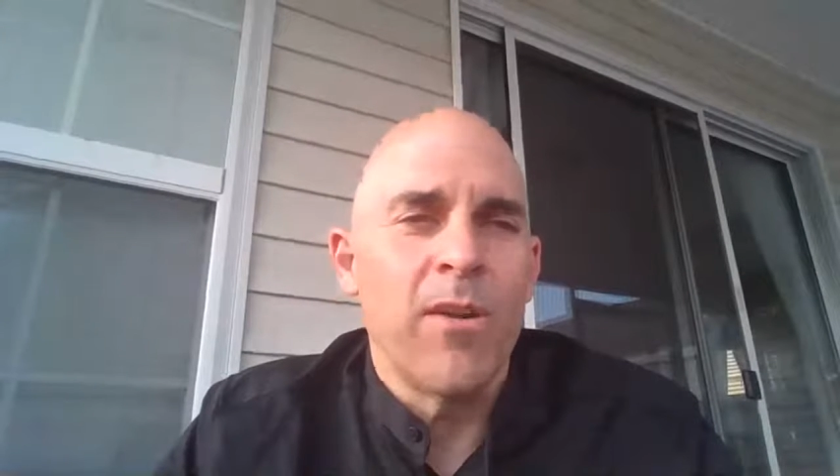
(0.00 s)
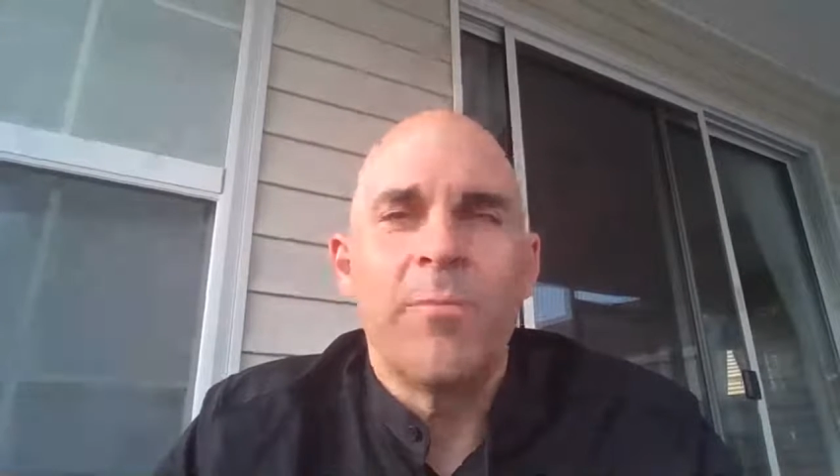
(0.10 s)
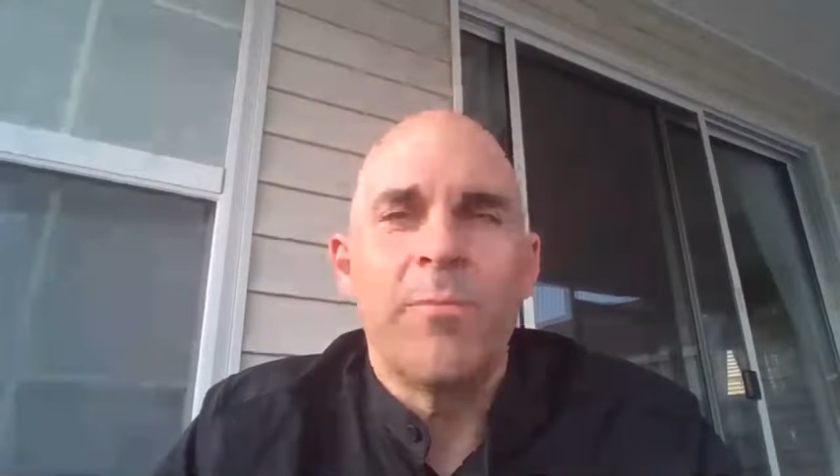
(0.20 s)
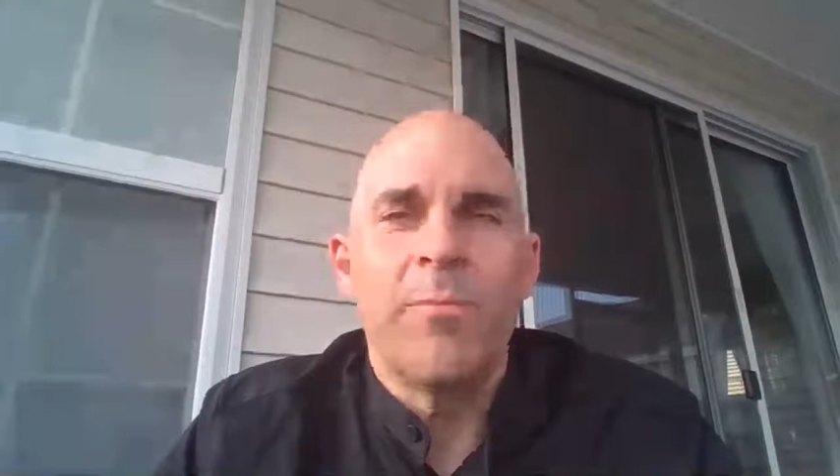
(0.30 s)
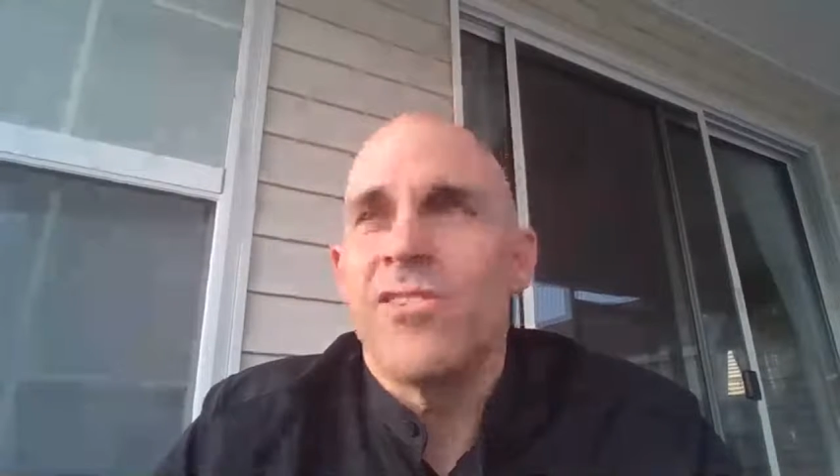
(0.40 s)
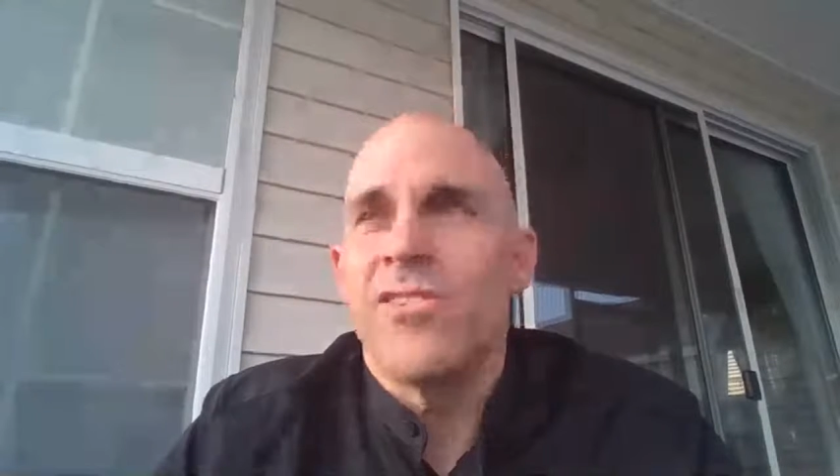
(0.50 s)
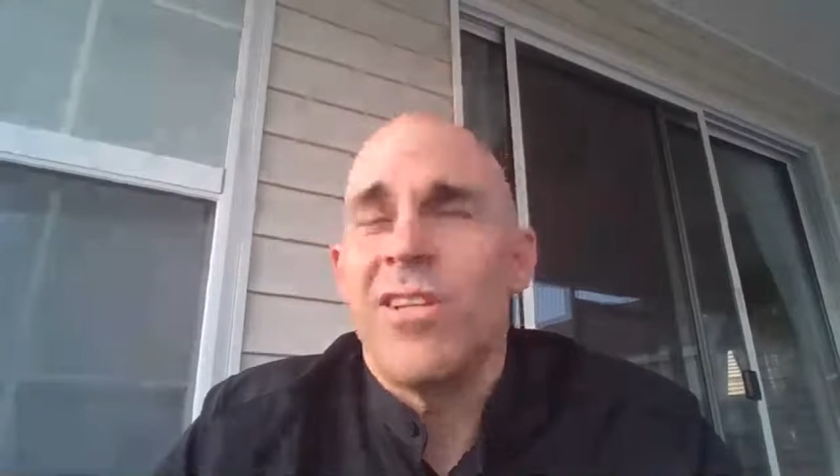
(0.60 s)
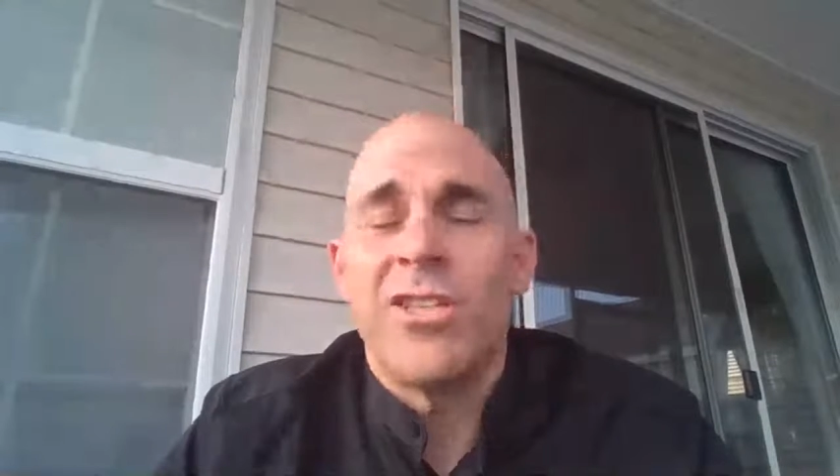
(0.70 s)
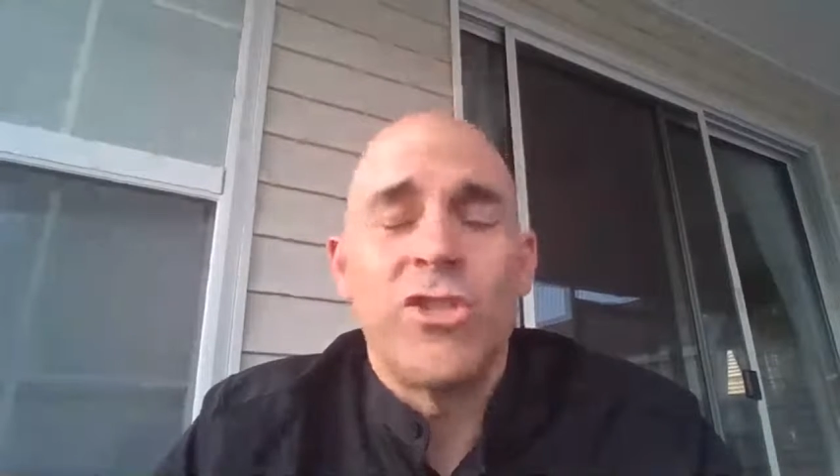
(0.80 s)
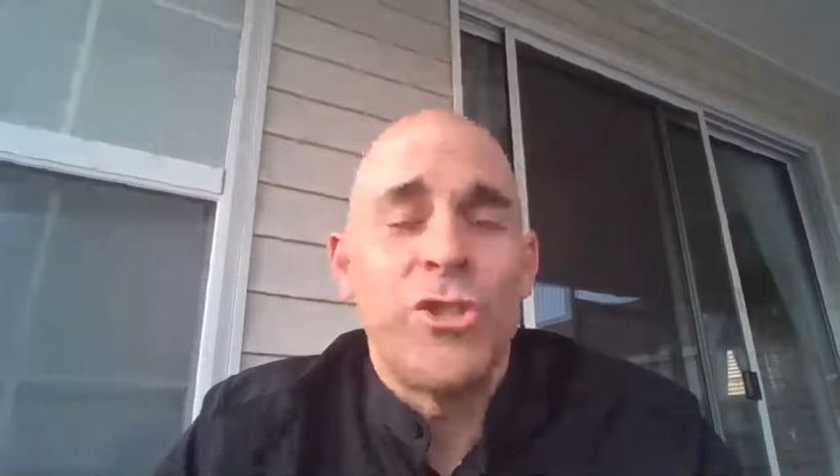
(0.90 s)
we wouldn't have been
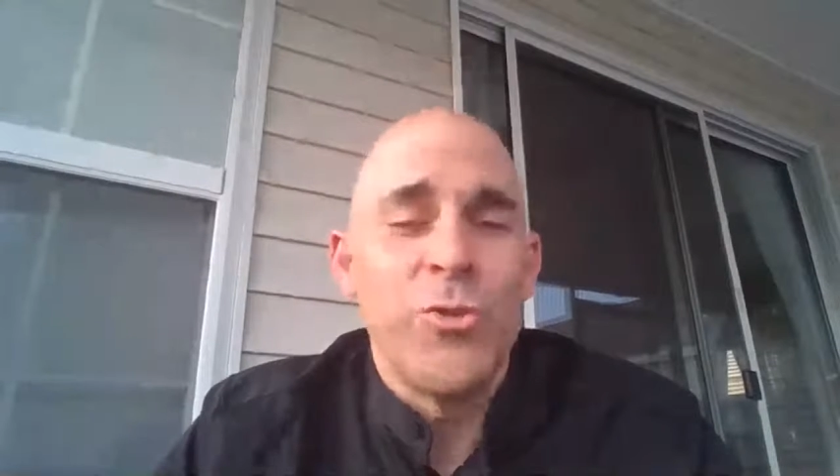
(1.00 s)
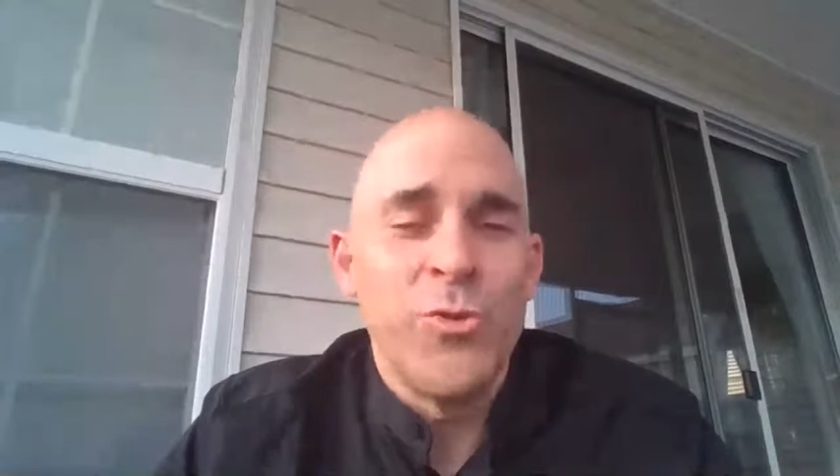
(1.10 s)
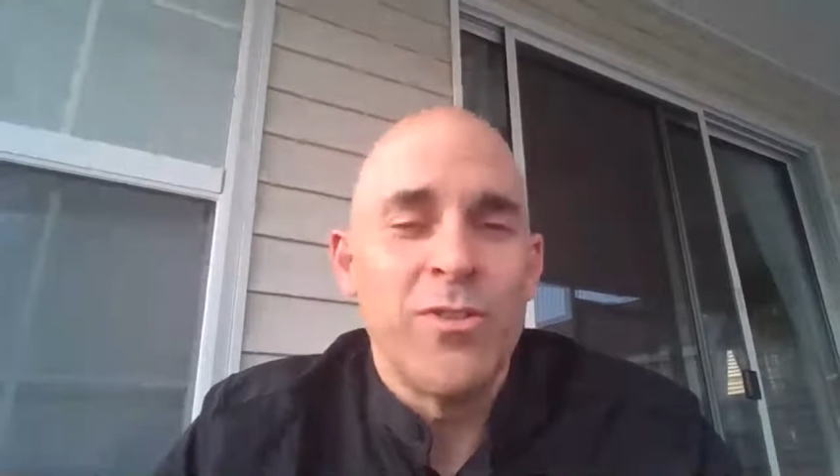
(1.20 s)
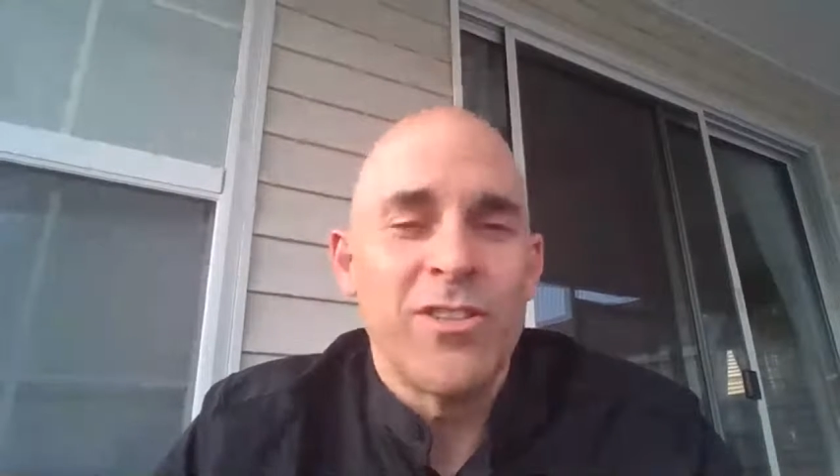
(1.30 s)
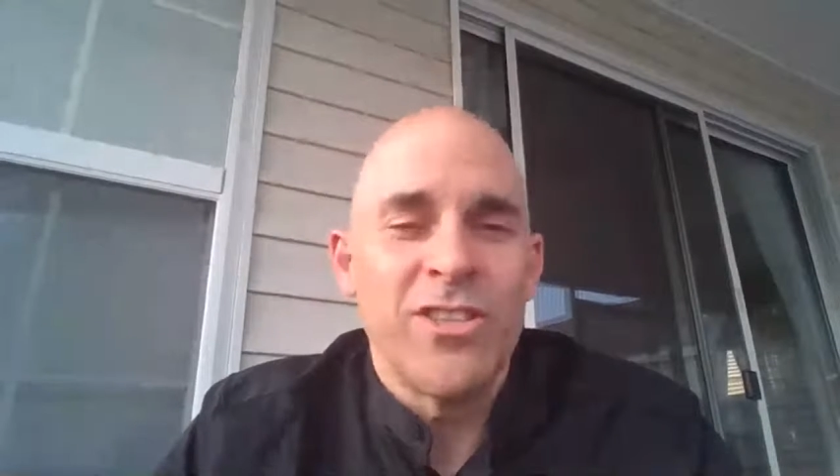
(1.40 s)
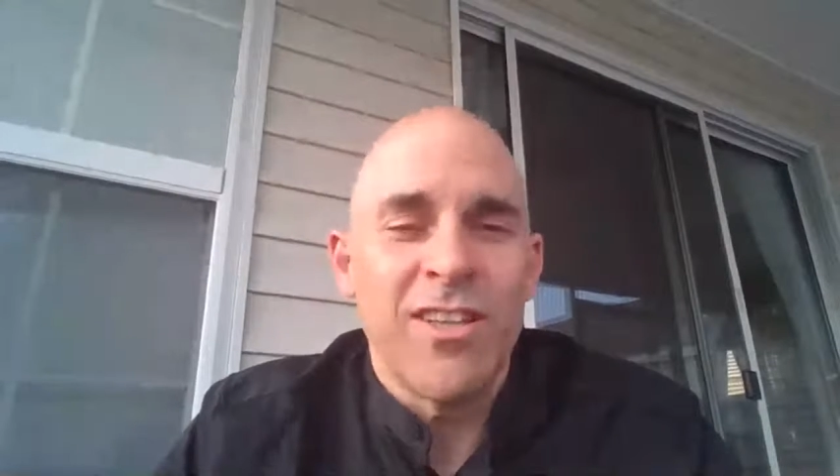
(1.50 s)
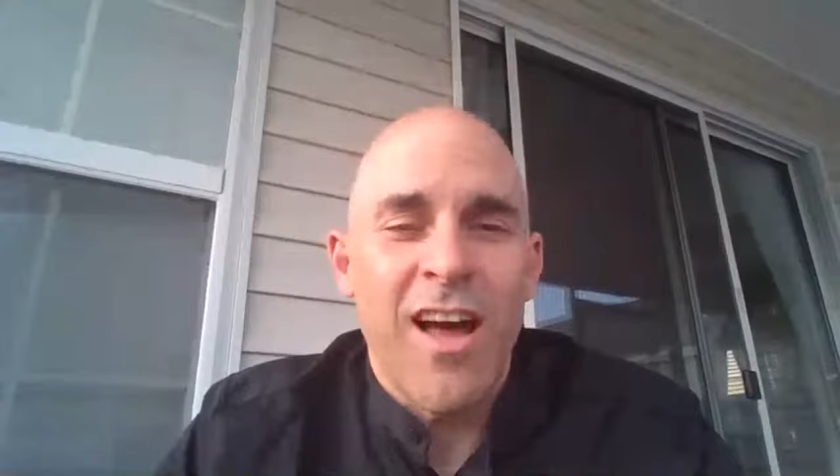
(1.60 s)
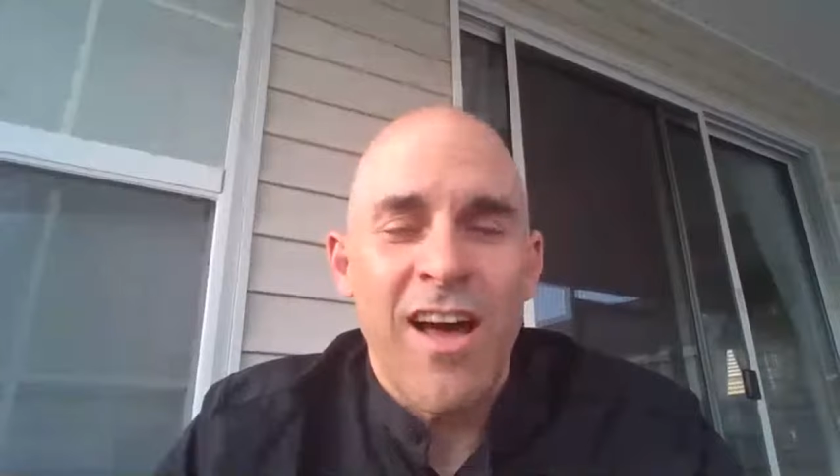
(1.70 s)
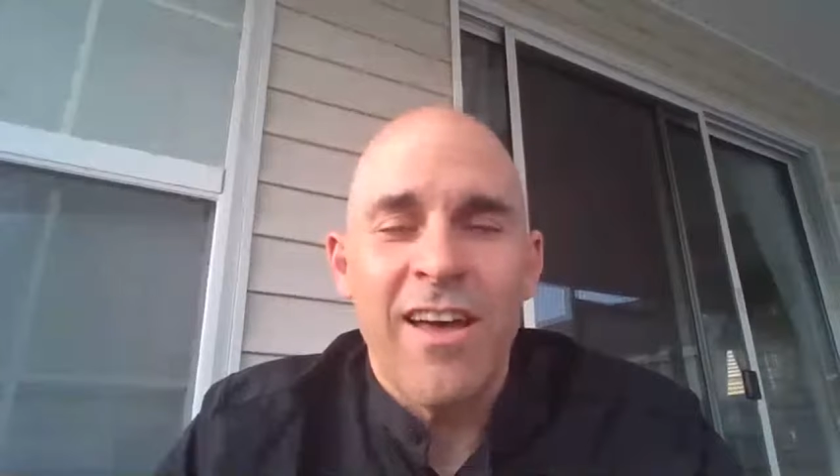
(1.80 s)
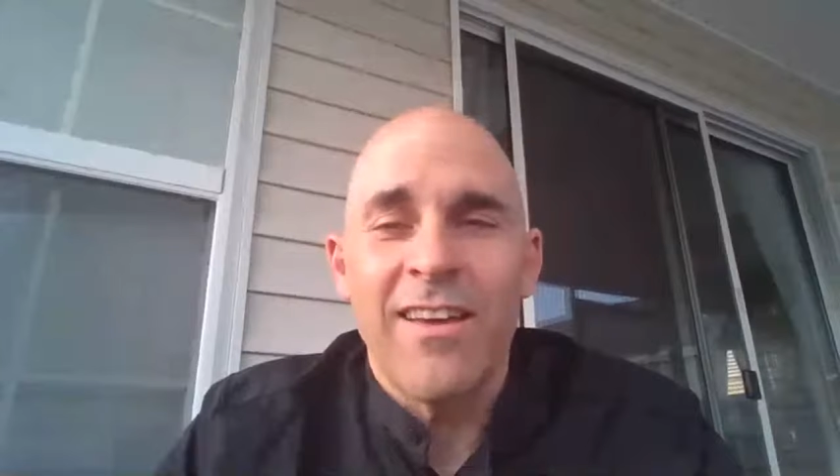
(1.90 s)
going to the beach until like
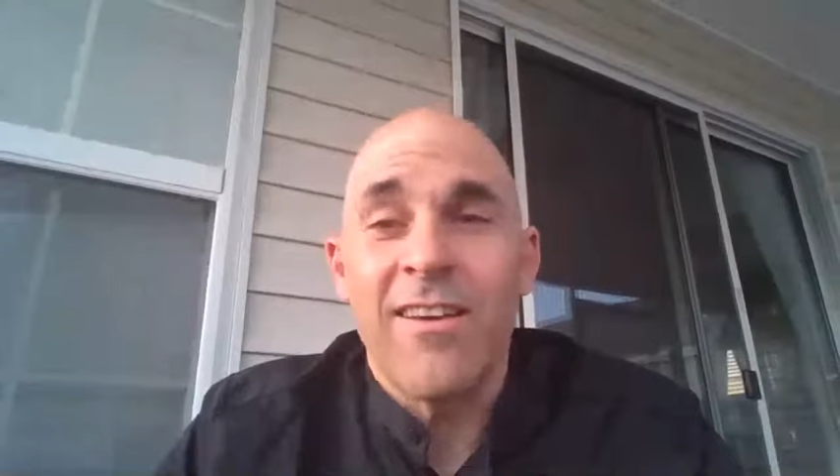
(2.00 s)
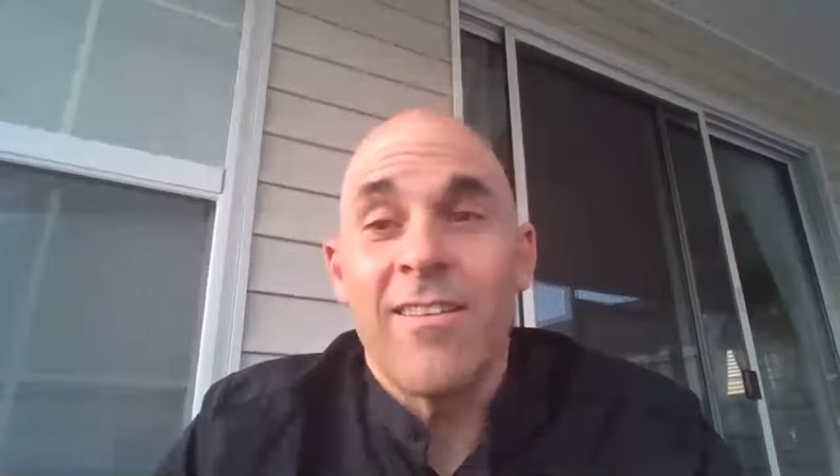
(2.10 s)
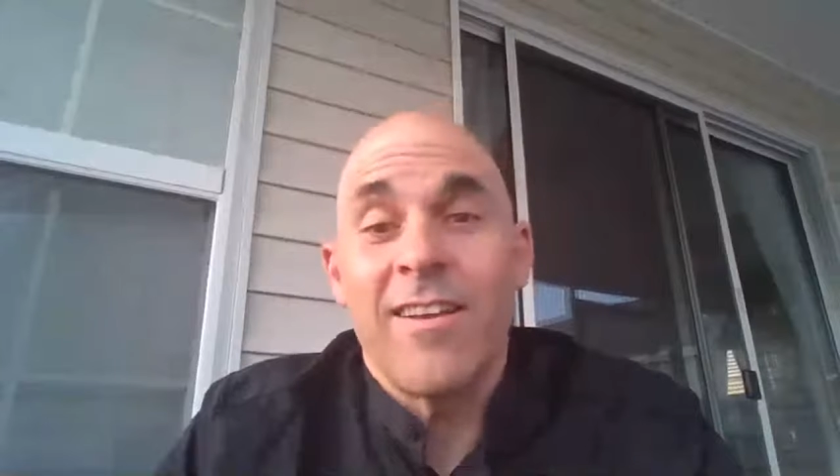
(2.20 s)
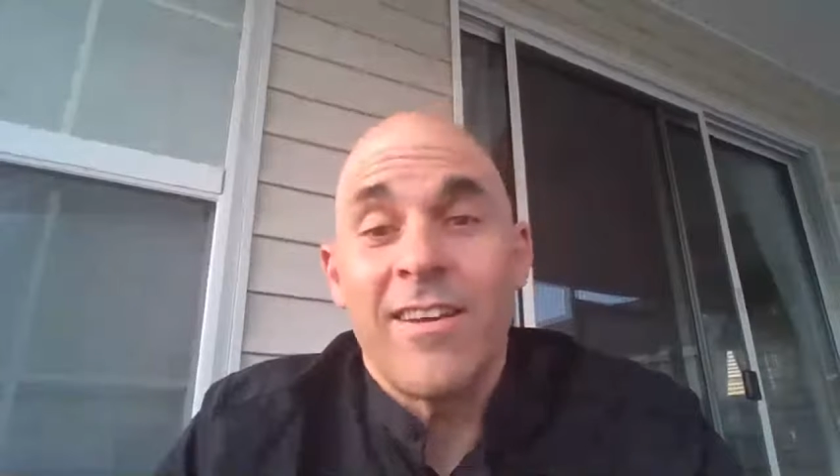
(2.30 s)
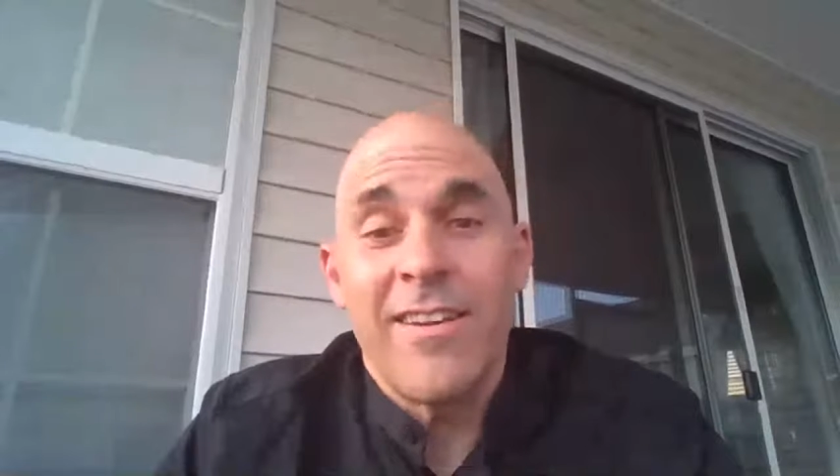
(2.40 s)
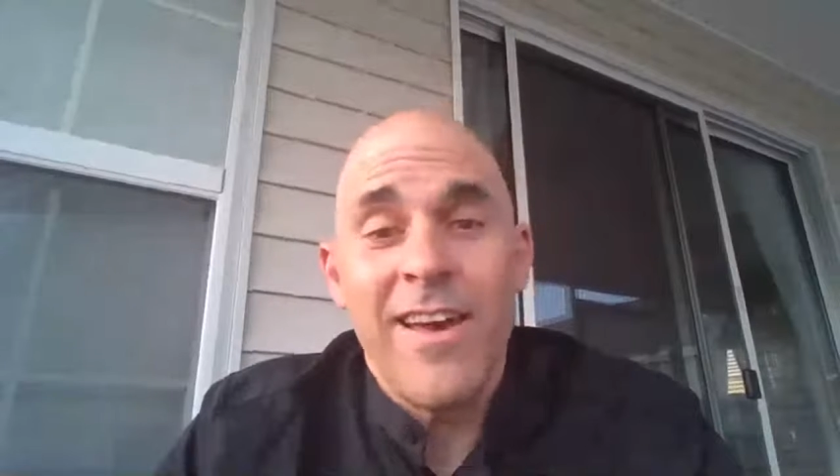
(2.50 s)
June or July.